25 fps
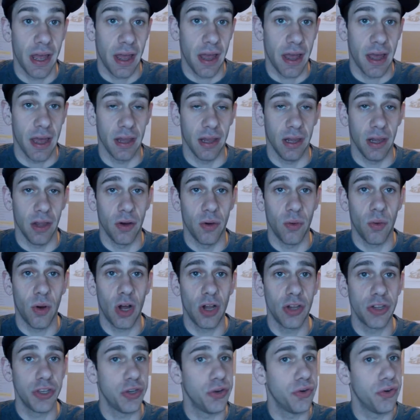Hello,
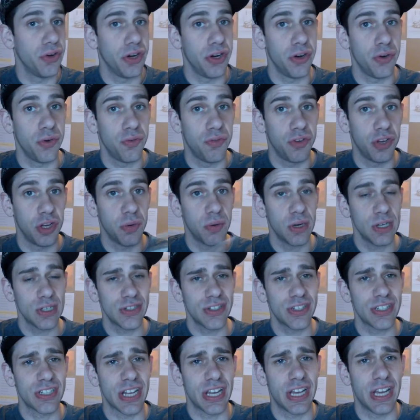all you new
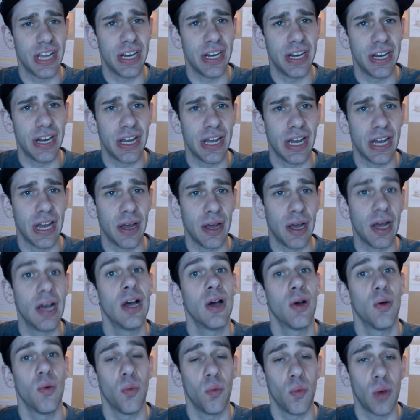viewers, and
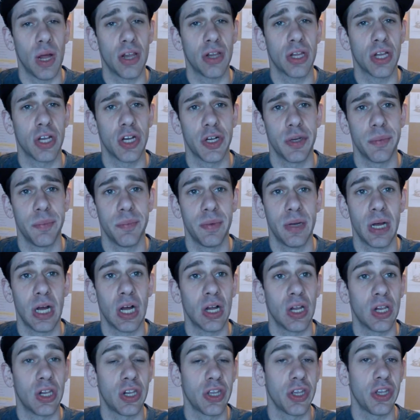welcome
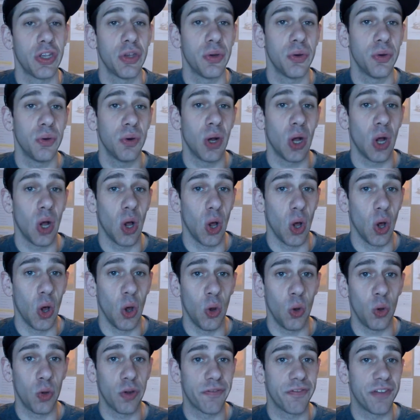all you
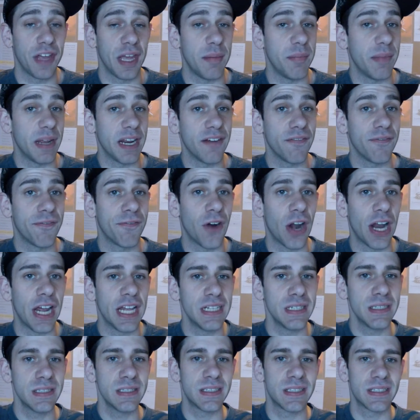old vaping
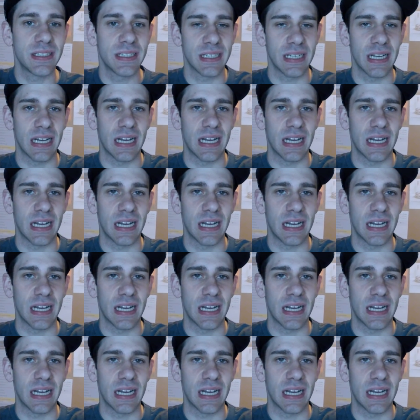friends.